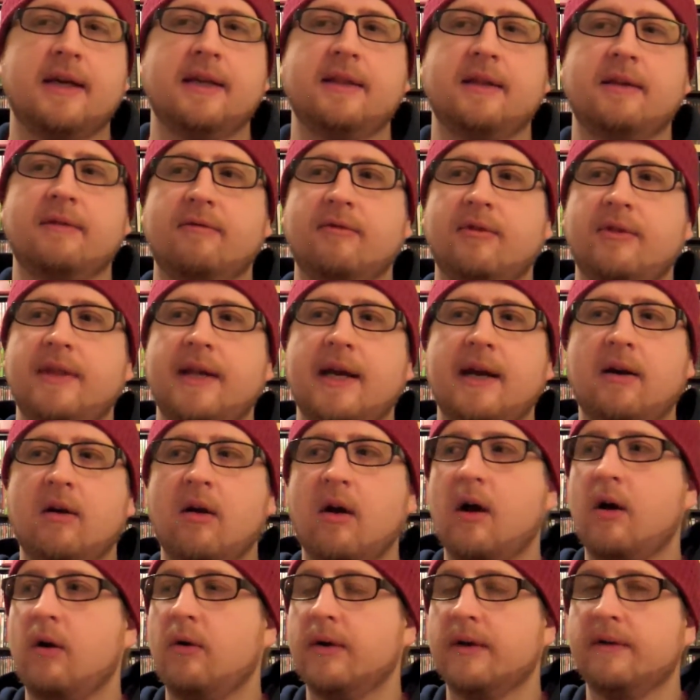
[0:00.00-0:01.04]
And then from there,
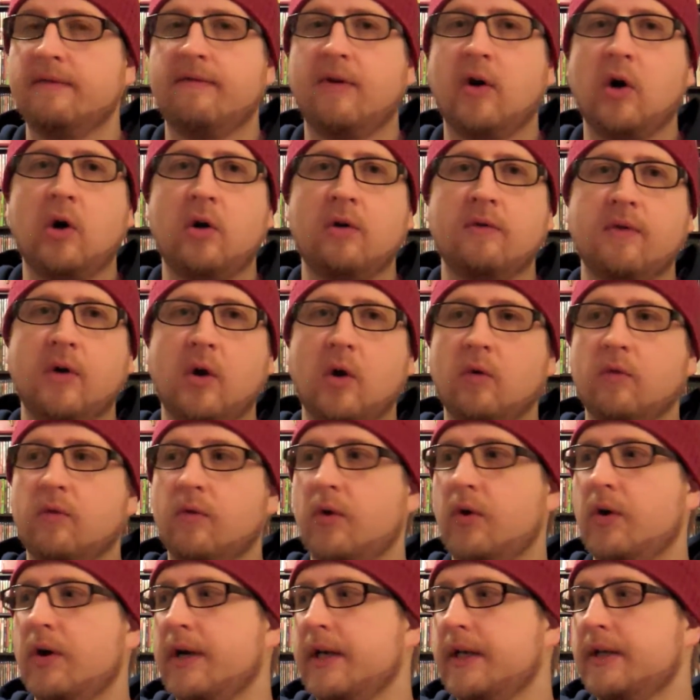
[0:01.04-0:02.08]
I'll evolve
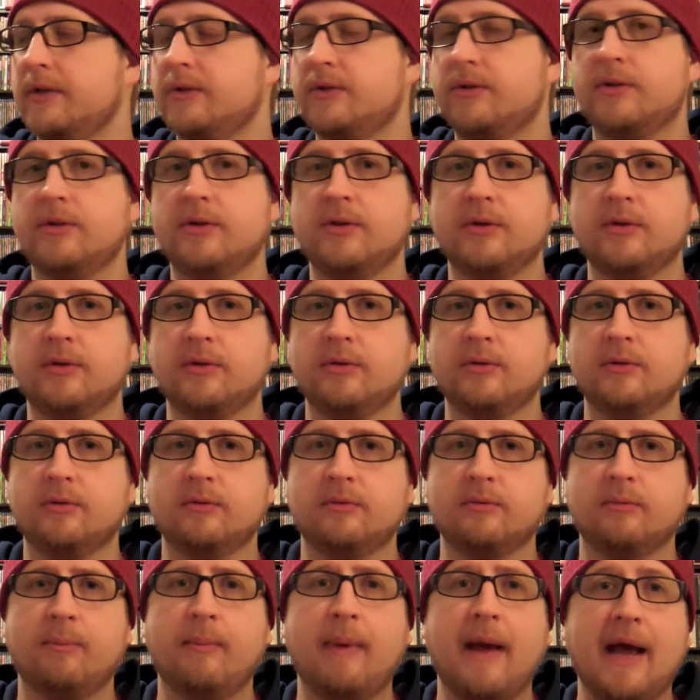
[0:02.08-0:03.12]
over
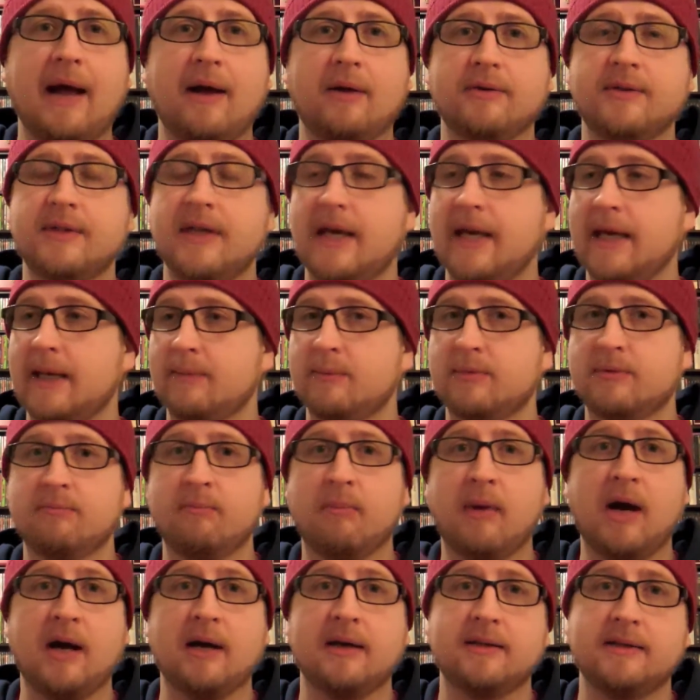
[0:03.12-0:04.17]
into PAL tapes,
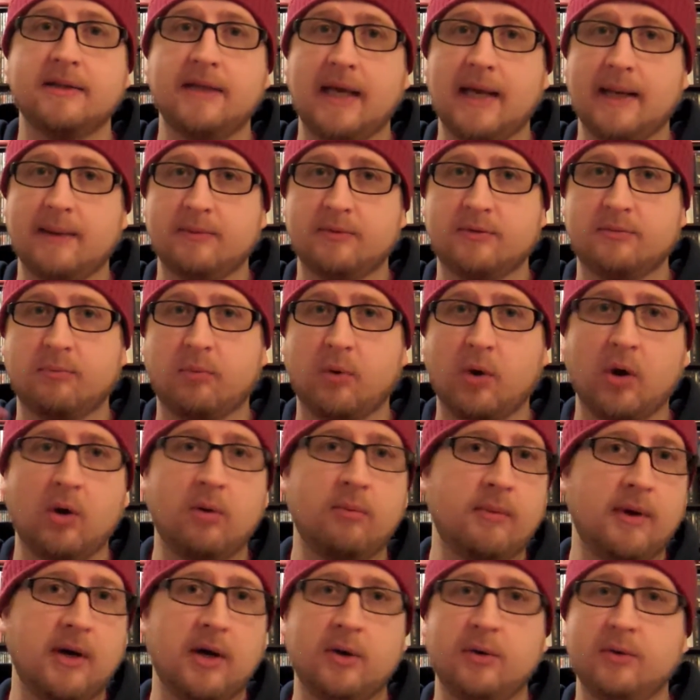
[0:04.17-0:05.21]
box tapes,
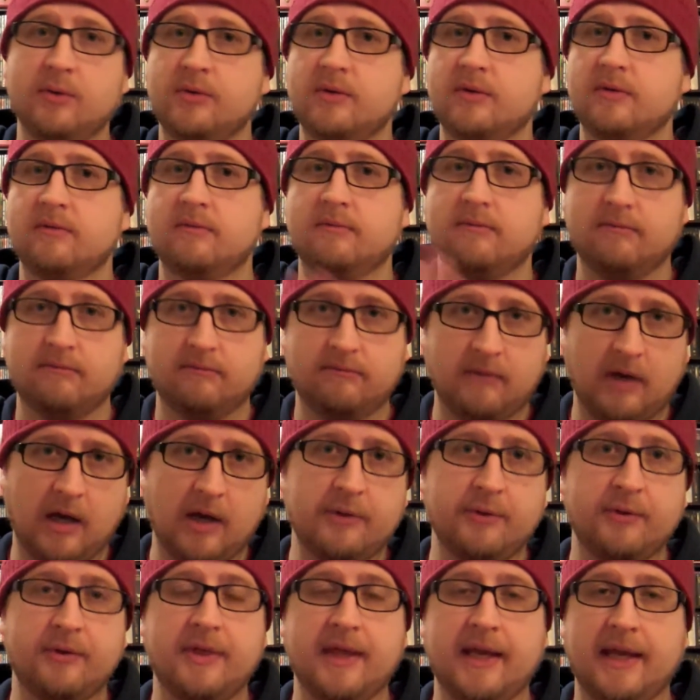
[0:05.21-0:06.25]
promos,
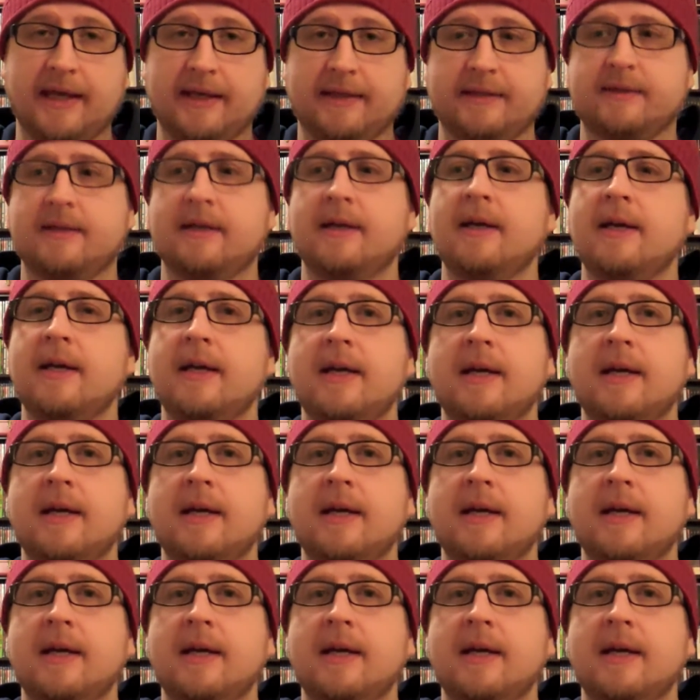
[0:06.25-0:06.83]
other things.